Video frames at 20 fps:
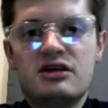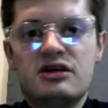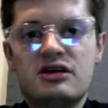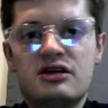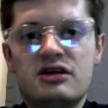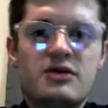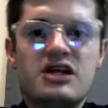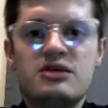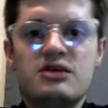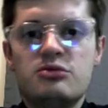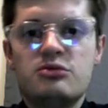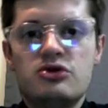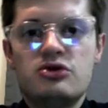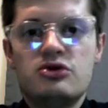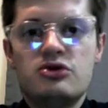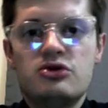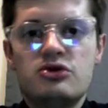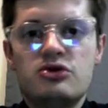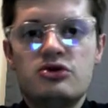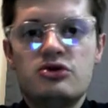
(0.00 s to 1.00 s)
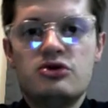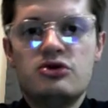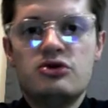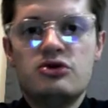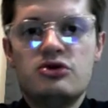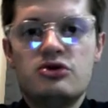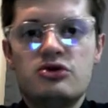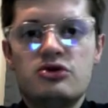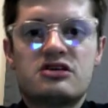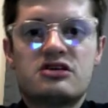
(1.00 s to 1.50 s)
many moves,
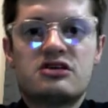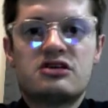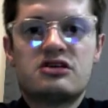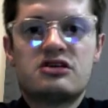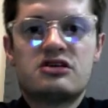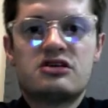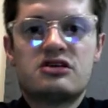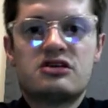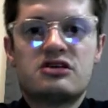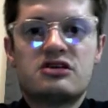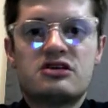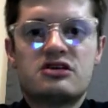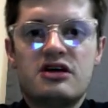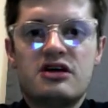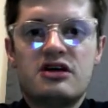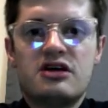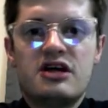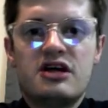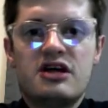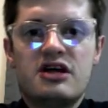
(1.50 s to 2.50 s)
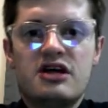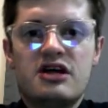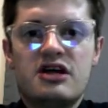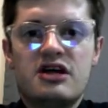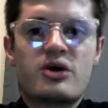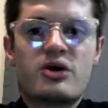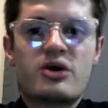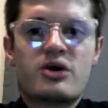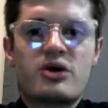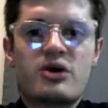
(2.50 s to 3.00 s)
and we're just
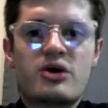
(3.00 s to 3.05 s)
waiting for